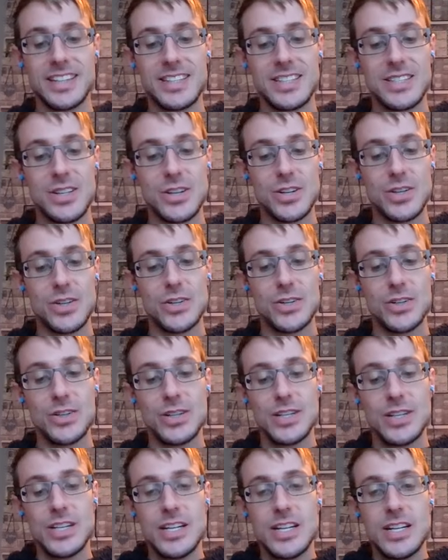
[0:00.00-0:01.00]
So
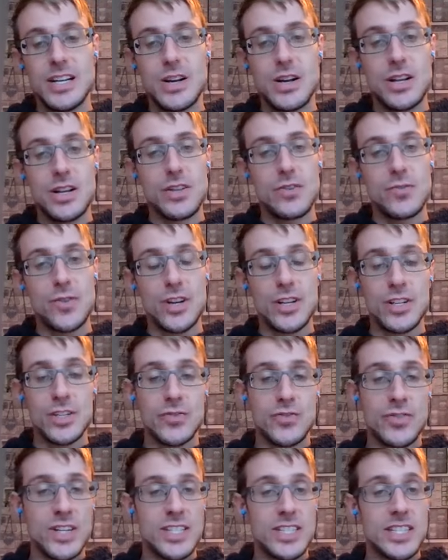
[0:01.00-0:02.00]
the
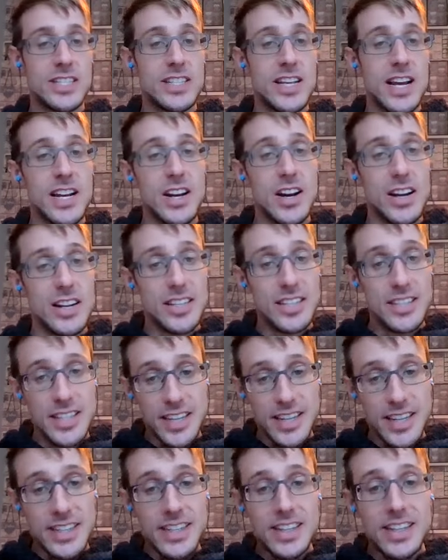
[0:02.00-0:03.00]
first reason that I
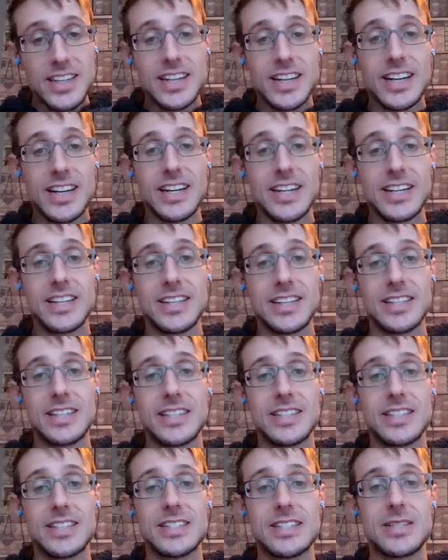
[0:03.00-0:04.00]
think
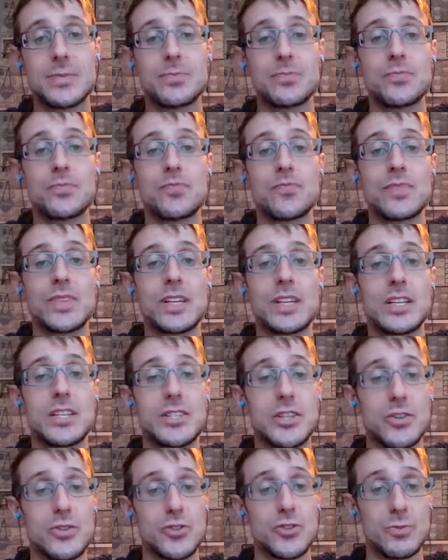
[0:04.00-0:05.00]
is
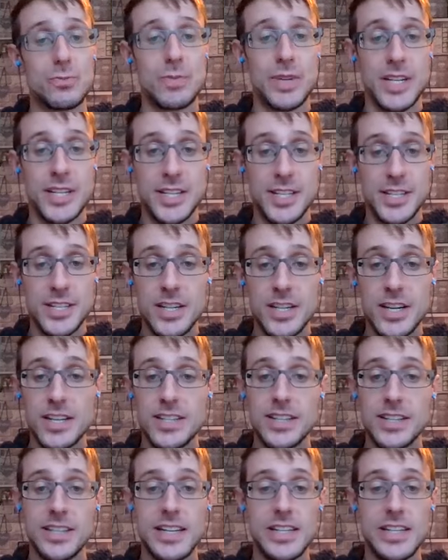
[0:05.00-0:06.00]
social media. I
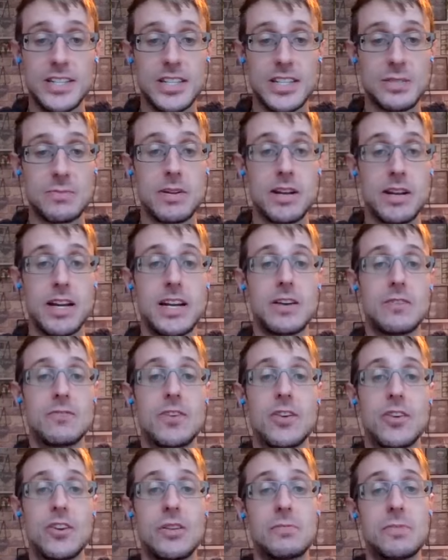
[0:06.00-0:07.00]
think that does play a
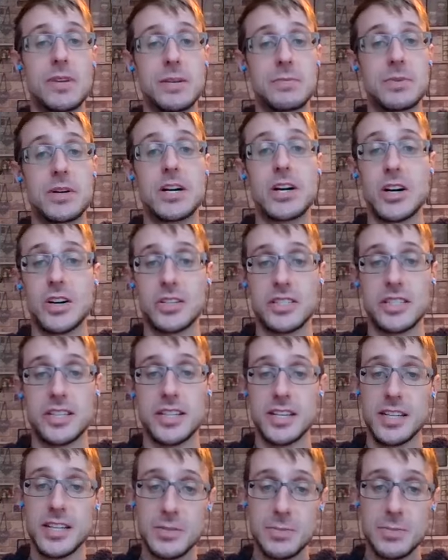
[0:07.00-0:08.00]
very big part
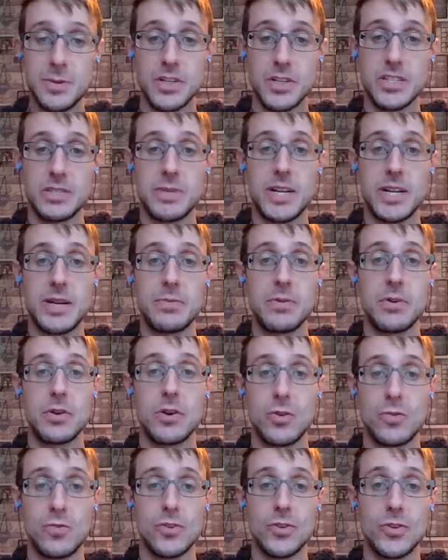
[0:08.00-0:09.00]
in it because people
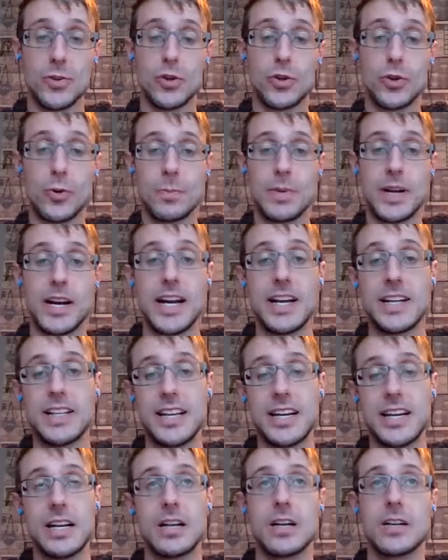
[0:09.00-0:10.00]
often compare
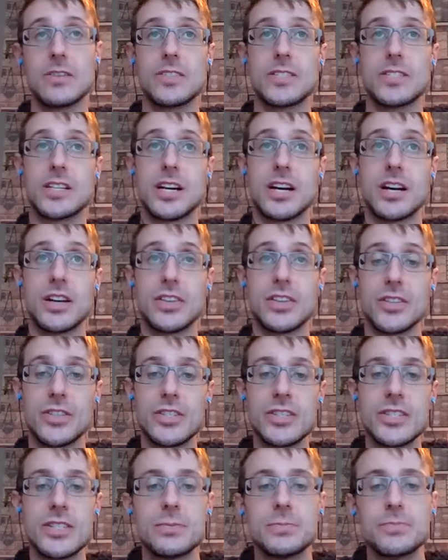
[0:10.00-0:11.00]
their lives to
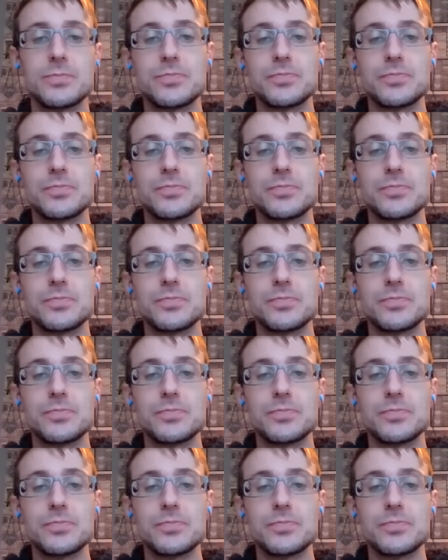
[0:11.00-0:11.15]
others.